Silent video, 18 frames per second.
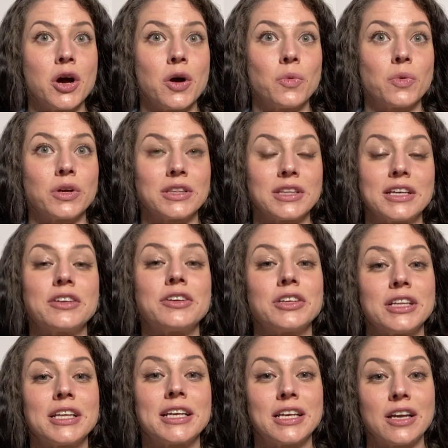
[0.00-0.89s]
we're
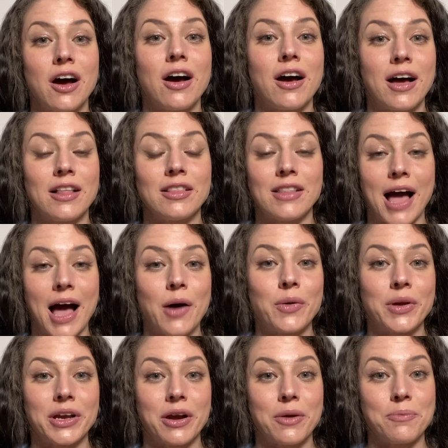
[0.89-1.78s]
literally not
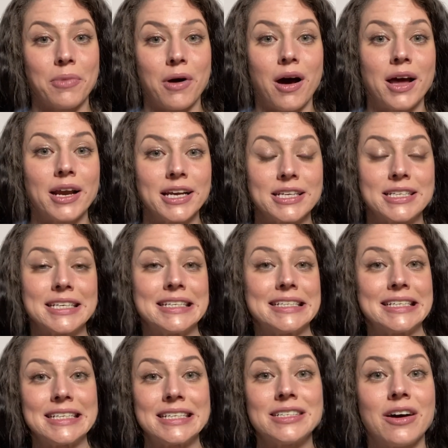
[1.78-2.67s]
allowing our body to
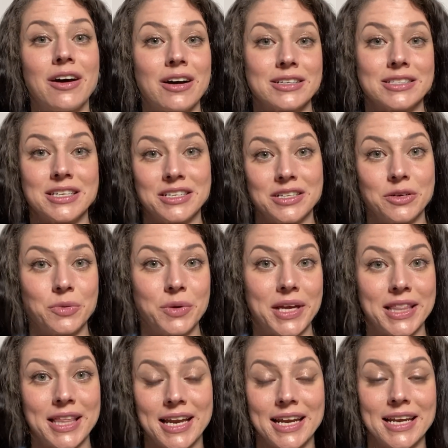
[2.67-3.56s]
detox in the
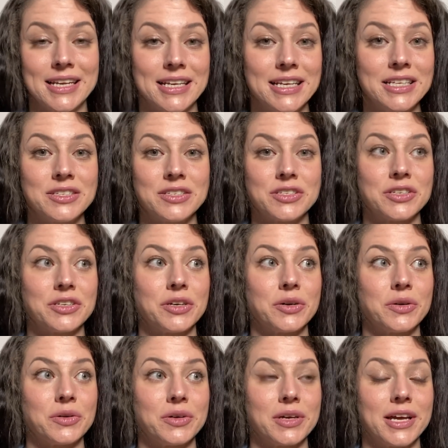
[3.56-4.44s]
way that it needs to.